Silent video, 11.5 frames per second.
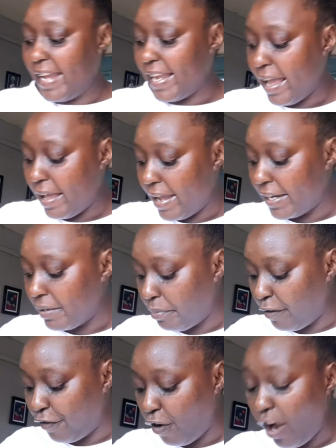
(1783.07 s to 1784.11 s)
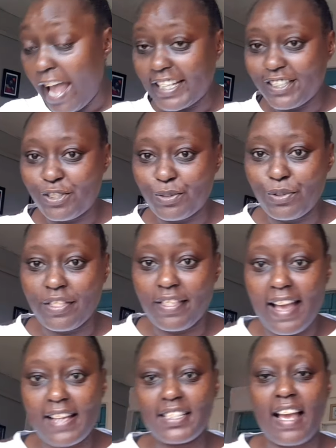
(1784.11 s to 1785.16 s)
Yeah, and before I do
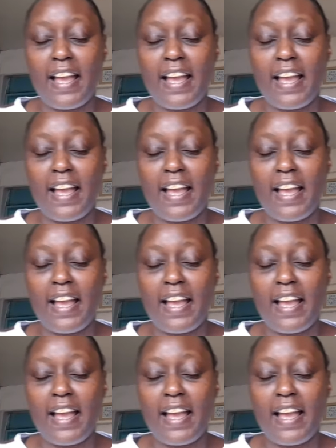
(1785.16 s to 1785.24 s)
that,